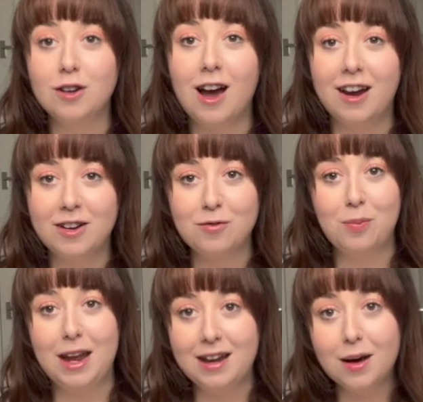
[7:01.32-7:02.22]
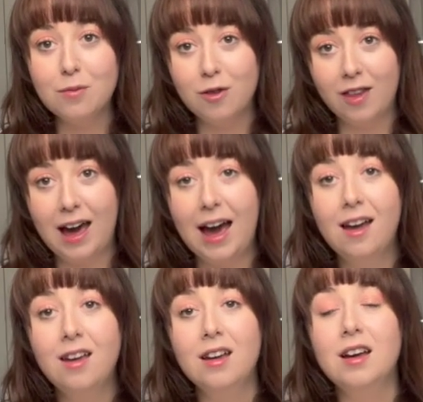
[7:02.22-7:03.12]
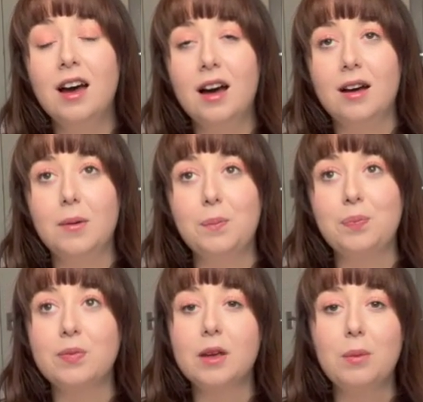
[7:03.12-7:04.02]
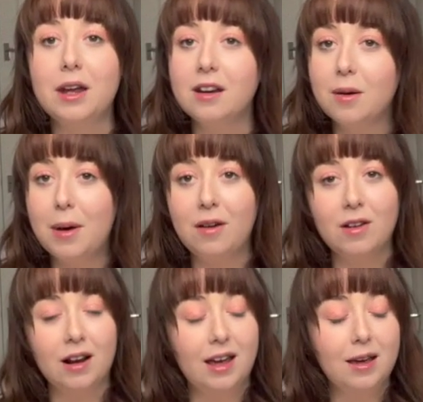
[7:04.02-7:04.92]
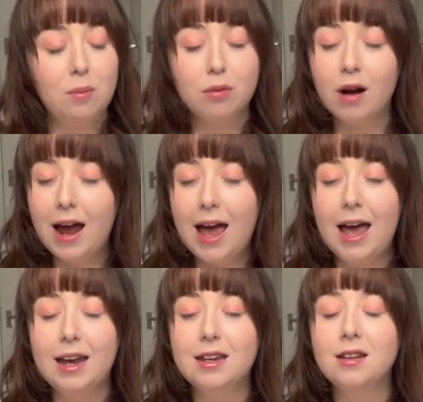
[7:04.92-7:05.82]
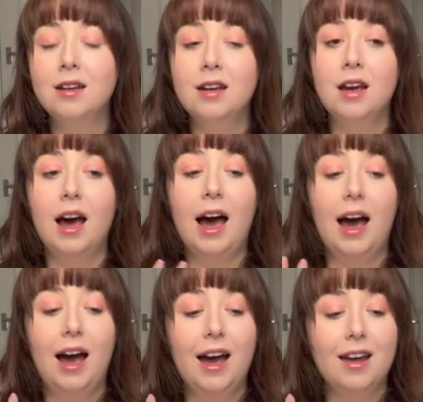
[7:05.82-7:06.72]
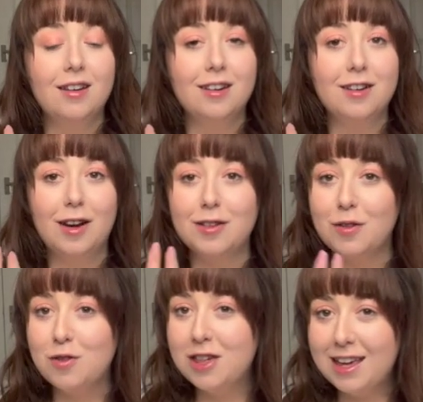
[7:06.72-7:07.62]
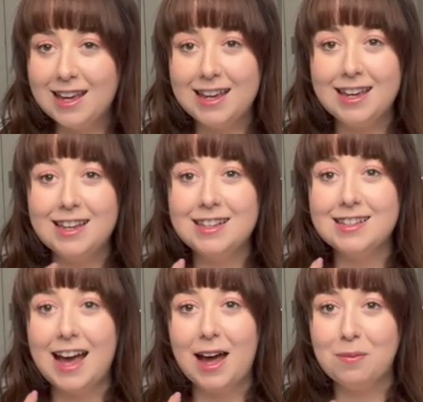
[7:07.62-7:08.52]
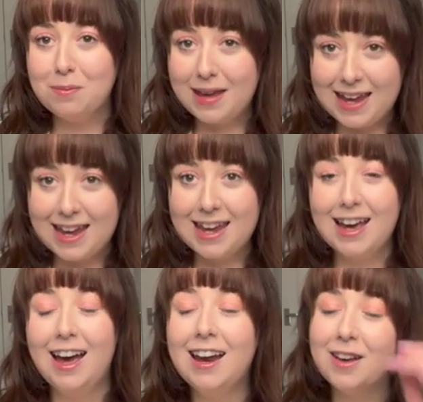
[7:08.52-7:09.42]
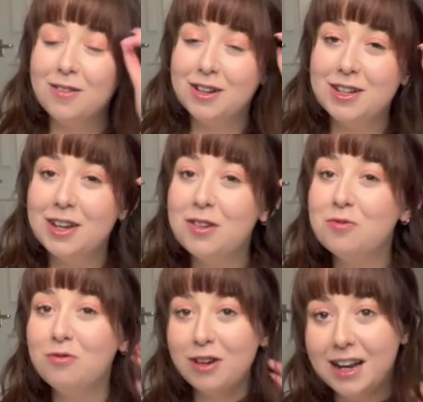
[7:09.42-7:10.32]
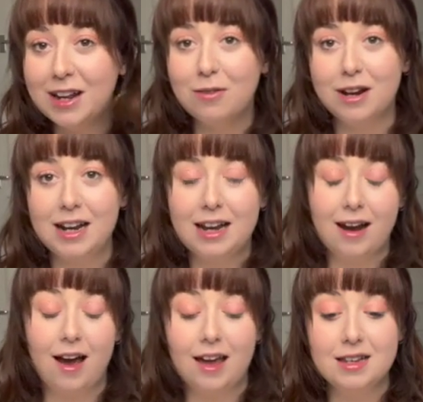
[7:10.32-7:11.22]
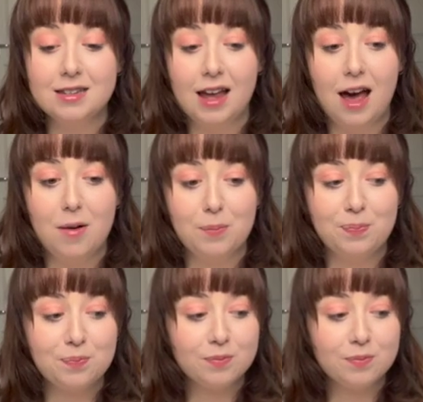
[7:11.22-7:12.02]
kind of made up for that. And we ended up having like bread and lots of cheese and meat, and it was really, really nice. And